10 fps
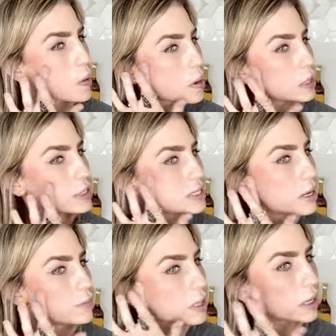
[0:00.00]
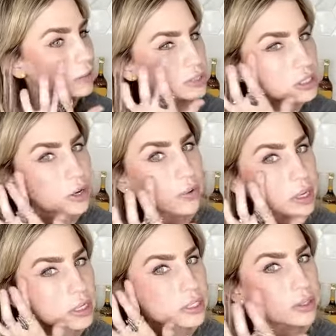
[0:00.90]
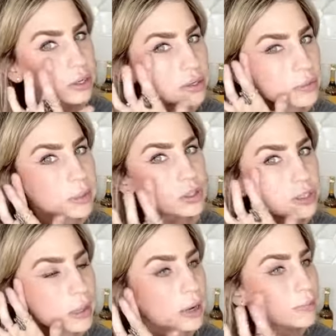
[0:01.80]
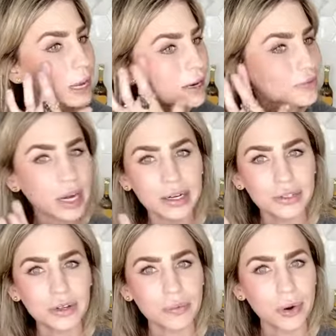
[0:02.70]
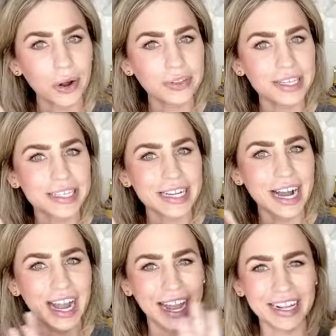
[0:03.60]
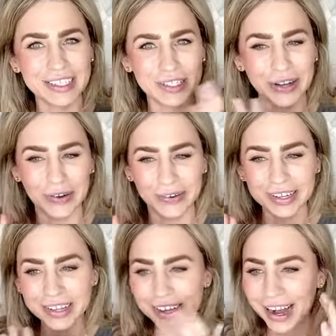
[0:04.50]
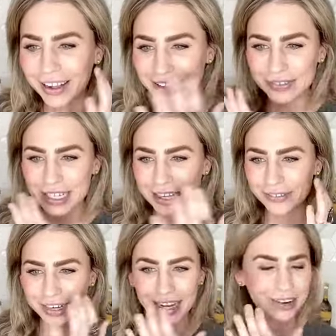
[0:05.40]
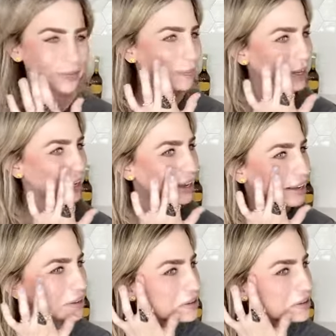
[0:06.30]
And same thing, I'm just going in a circular motion. I might have gotten a little more on this side, so I'll have to even out, but